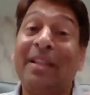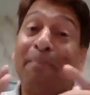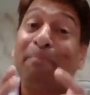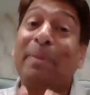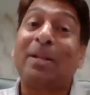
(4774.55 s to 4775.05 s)
with
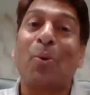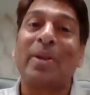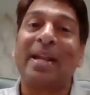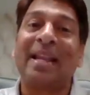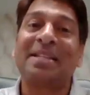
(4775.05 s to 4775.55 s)
the
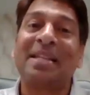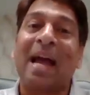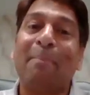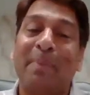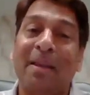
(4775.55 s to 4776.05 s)
pictorial
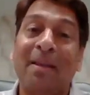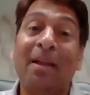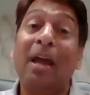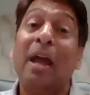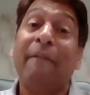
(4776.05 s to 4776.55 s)
example,
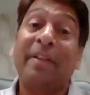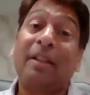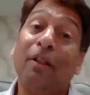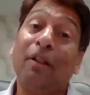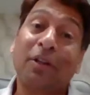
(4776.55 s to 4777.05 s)
with
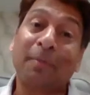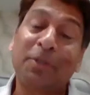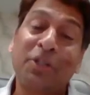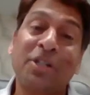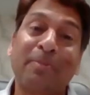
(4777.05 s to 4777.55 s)
a lot
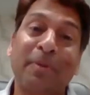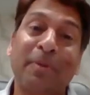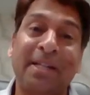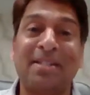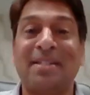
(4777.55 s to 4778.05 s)
of
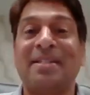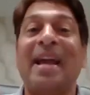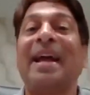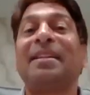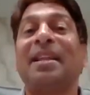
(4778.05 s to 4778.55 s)
jurisprudence,
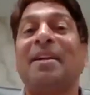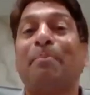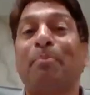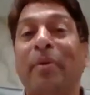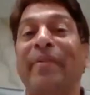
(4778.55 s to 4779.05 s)
and
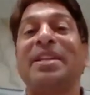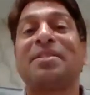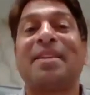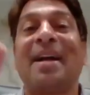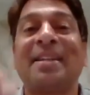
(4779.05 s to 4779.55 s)
the
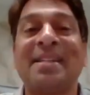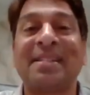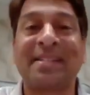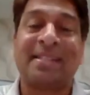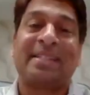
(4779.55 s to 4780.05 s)
provisions are
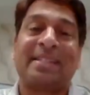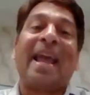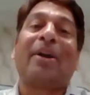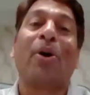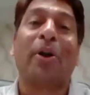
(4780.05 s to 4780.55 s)
discussed
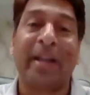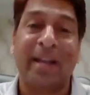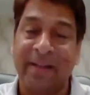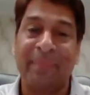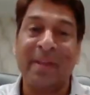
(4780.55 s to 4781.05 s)

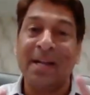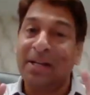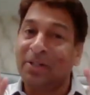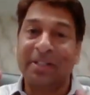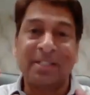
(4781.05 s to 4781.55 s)
accordingly.
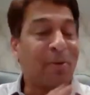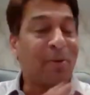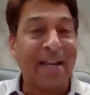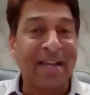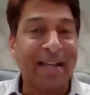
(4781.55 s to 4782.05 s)
So this is
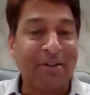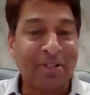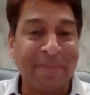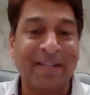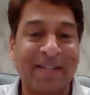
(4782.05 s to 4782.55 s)
the one
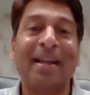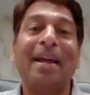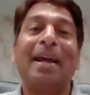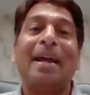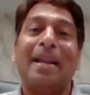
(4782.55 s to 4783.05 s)
announcement.
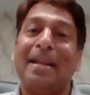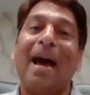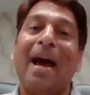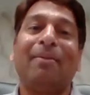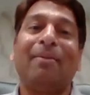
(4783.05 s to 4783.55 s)

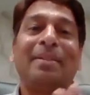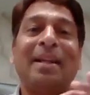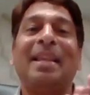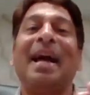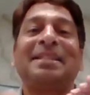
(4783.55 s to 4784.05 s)
Now,
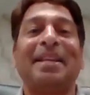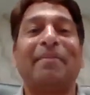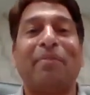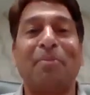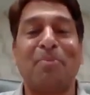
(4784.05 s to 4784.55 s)
the last
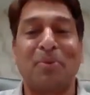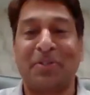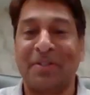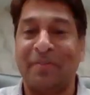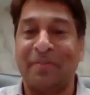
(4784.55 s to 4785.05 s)
and
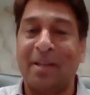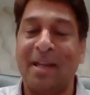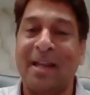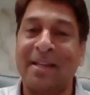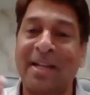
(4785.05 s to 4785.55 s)
foremost,
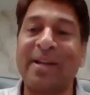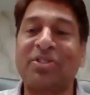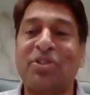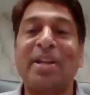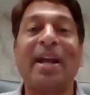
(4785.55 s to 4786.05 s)

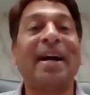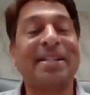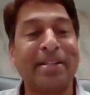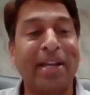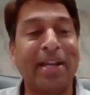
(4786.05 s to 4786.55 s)
requesting
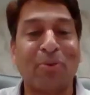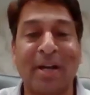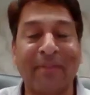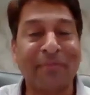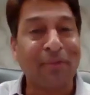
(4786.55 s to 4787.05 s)
Harshini to
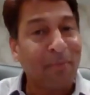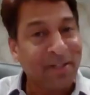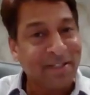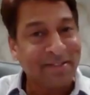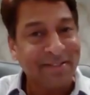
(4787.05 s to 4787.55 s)
come
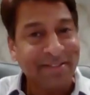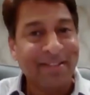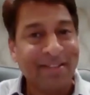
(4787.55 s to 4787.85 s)
forward